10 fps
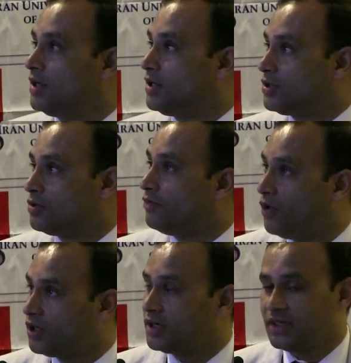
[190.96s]
So,
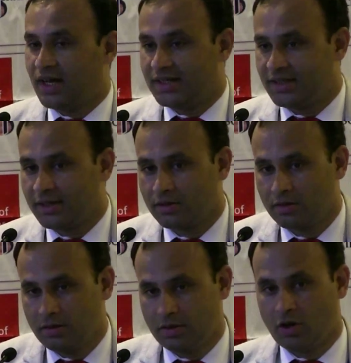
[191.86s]
what are the other
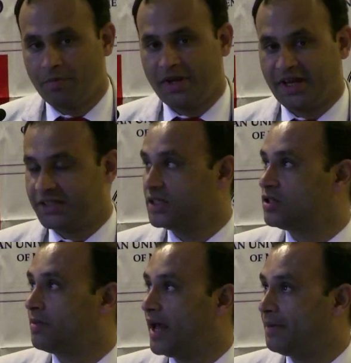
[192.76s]
complications
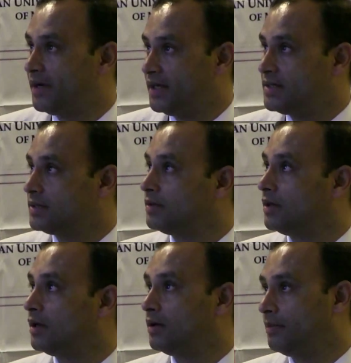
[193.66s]
of diabetes,
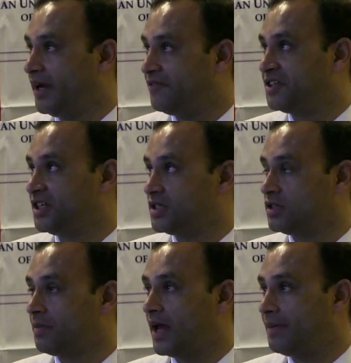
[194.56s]
manifestations
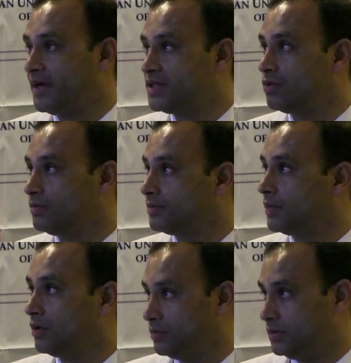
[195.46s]
of diabetes?
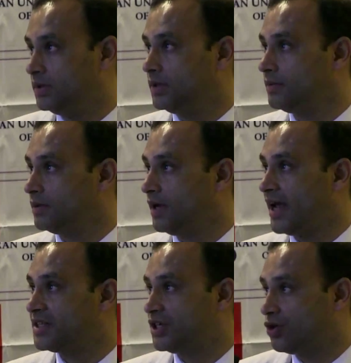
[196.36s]

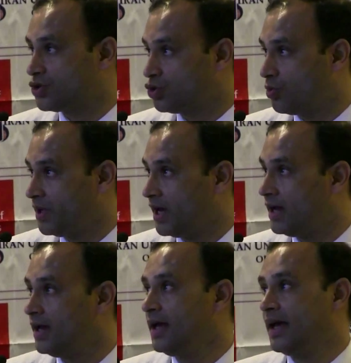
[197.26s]
Like
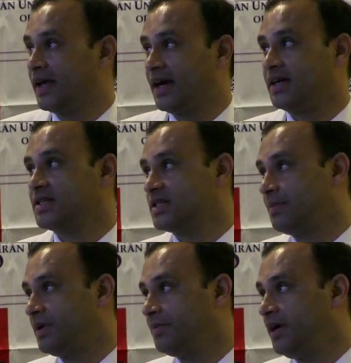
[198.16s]
xerostomia, greater
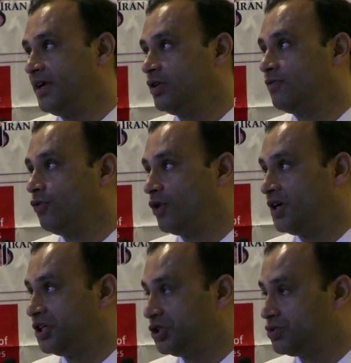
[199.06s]
susceptibility of oral
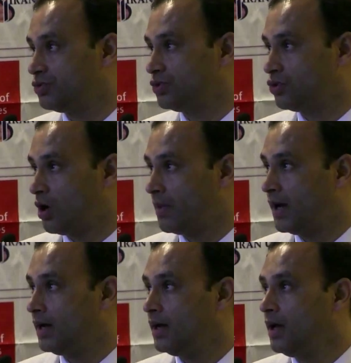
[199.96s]
tissues to
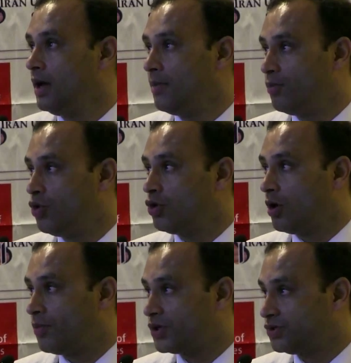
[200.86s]
trauma, more
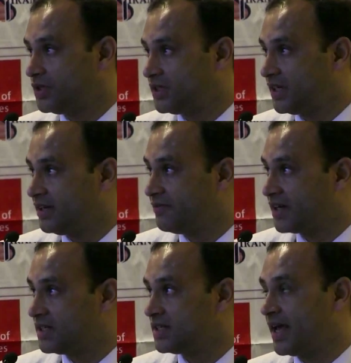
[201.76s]
opportunistic
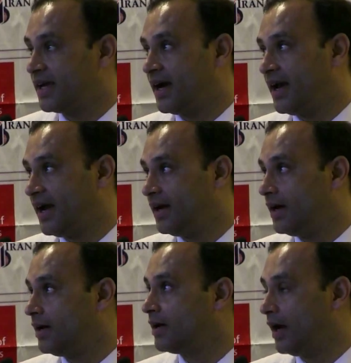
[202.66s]
infections like
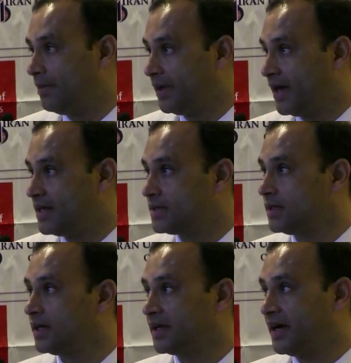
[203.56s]
Candida albicans,
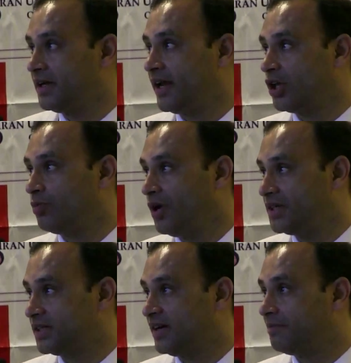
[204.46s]
greater
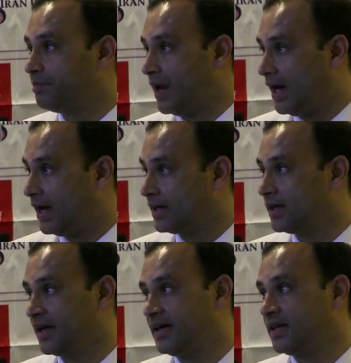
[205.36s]
accumulation of plaque,
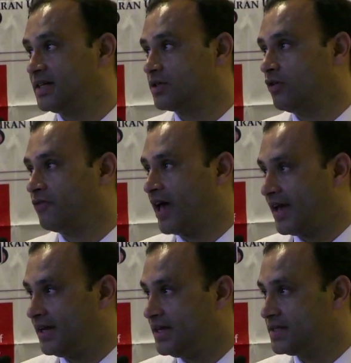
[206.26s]
greater risk of
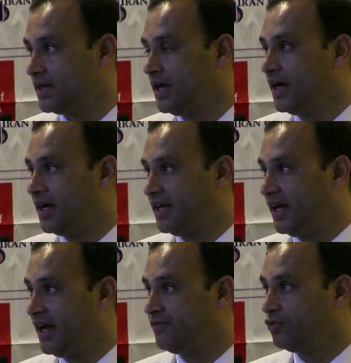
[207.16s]
caries,
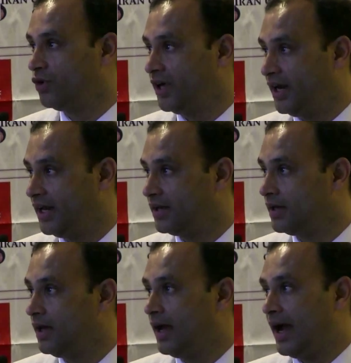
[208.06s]
delayed wound
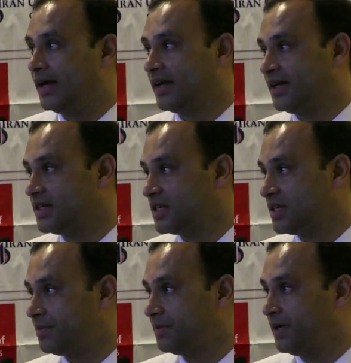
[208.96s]
healing, and greater
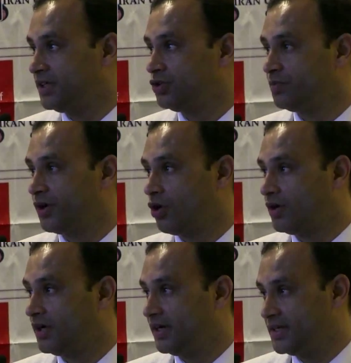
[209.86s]
susceptibility to
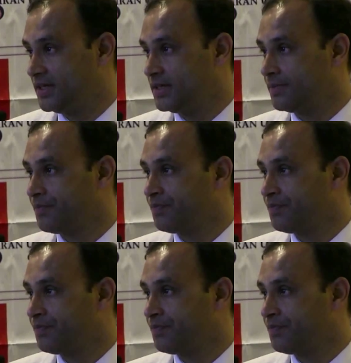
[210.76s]
periodontal disease,